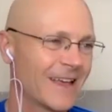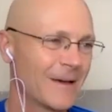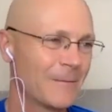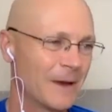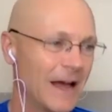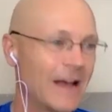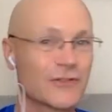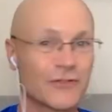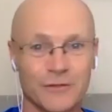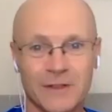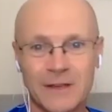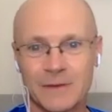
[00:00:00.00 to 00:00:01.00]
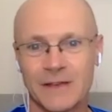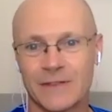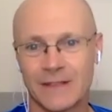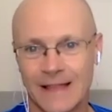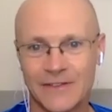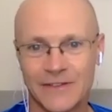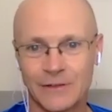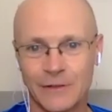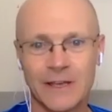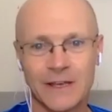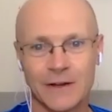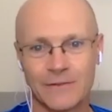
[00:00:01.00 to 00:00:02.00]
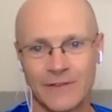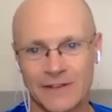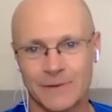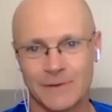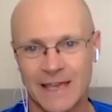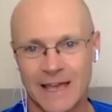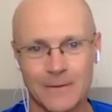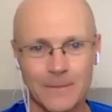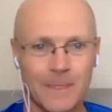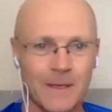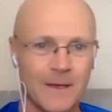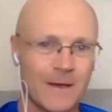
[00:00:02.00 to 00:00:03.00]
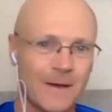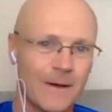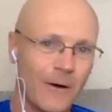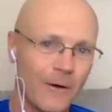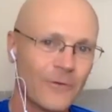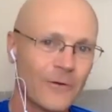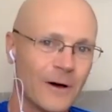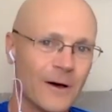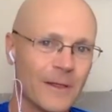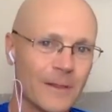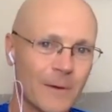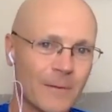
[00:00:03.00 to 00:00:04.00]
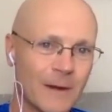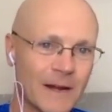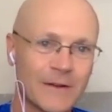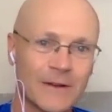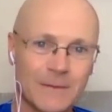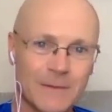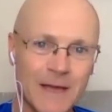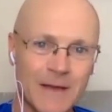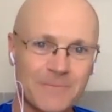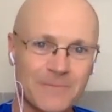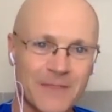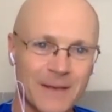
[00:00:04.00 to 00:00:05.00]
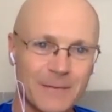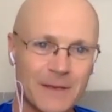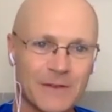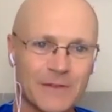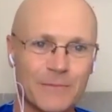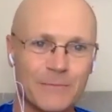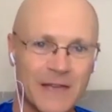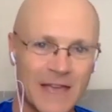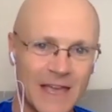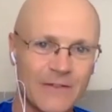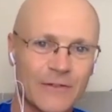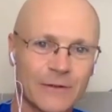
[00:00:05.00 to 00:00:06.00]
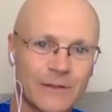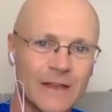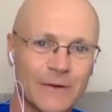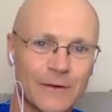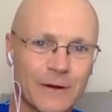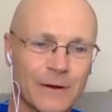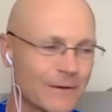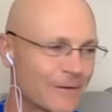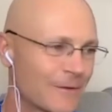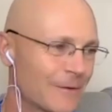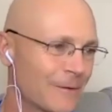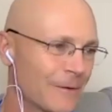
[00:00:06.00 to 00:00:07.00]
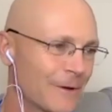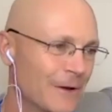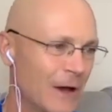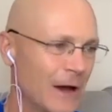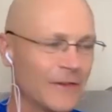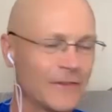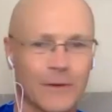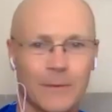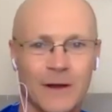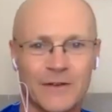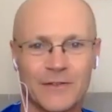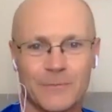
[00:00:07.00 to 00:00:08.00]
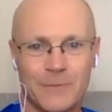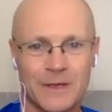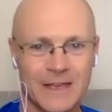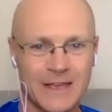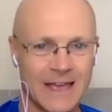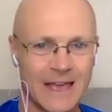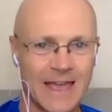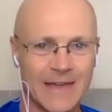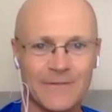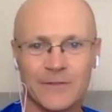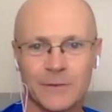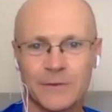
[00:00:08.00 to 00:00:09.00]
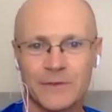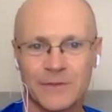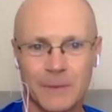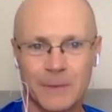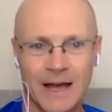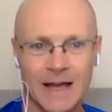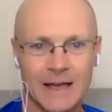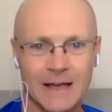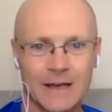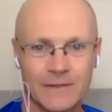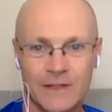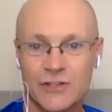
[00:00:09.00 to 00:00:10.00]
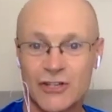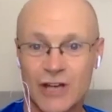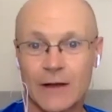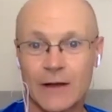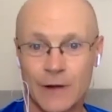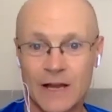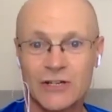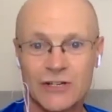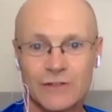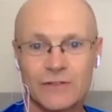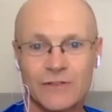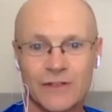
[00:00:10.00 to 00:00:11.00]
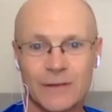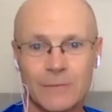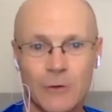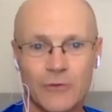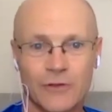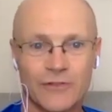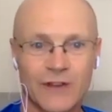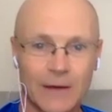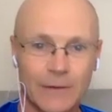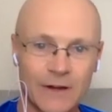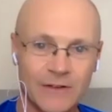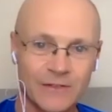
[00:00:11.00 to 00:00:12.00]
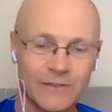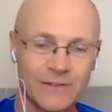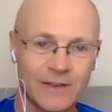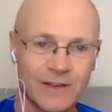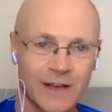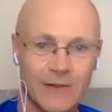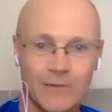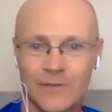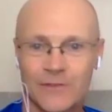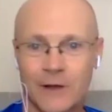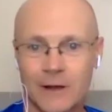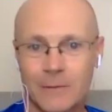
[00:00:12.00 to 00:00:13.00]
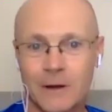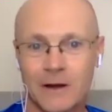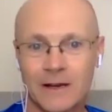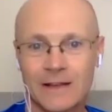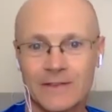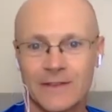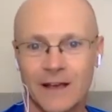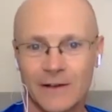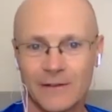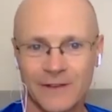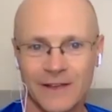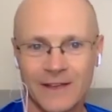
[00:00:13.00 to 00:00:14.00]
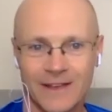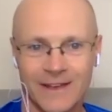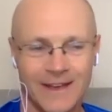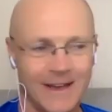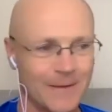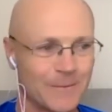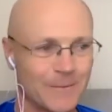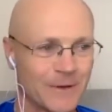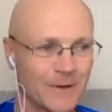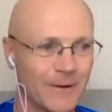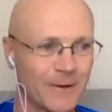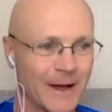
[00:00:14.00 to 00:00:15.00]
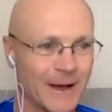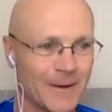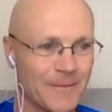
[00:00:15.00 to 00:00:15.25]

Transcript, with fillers: but I truly believe the less you look at your investment account overall, the more money you're going to make because behaviorally you're going to not so much be influenced by the gyrations, the emotional gyrations of the stock market itself. Uh, so uh,